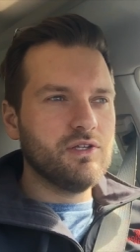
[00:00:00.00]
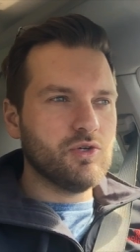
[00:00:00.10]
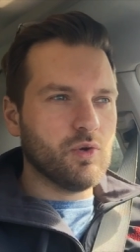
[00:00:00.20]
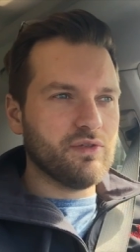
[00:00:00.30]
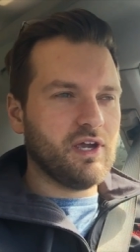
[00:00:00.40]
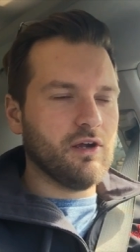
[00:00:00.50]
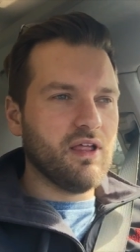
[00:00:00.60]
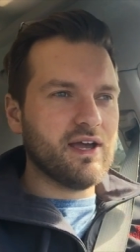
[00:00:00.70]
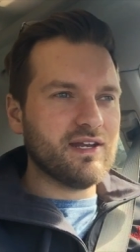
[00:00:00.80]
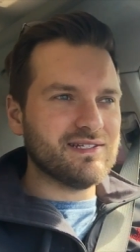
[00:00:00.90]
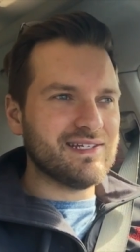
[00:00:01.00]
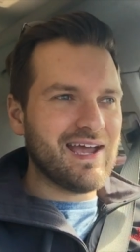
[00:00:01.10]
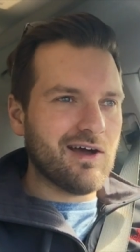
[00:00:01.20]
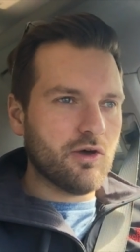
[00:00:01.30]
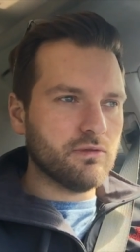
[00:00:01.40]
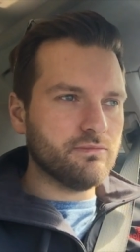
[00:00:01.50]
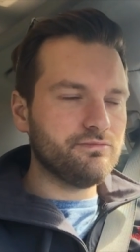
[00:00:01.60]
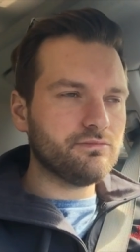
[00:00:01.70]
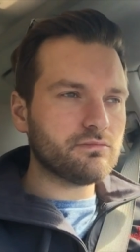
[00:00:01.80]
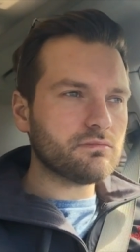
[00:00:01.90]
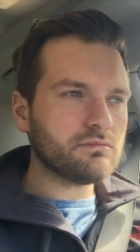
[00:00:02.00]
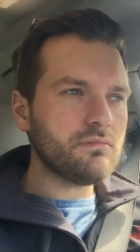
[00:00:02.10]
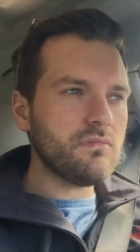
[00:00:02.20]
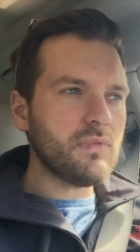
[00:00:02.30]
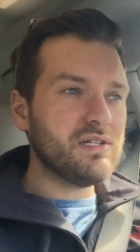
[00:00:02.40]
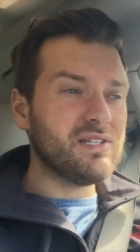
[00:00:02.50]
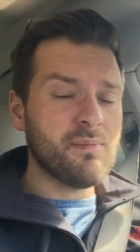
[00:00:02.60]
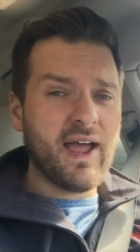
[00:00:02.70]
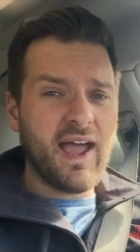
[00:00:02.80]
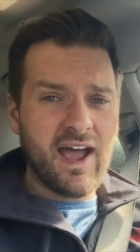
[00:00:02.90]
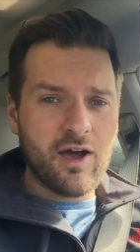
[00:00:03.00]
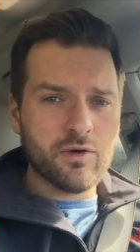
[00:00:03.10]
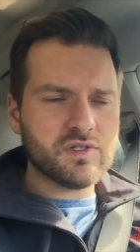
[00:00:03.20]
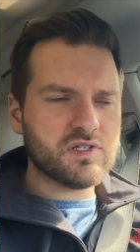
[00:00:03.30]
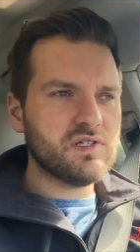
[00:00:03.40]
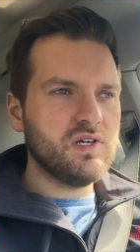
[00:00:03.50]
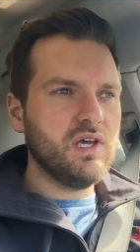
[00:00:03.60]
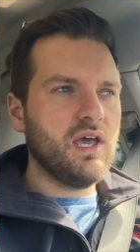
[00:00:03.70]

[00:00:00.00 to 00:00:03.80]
to North Carolina down to my house,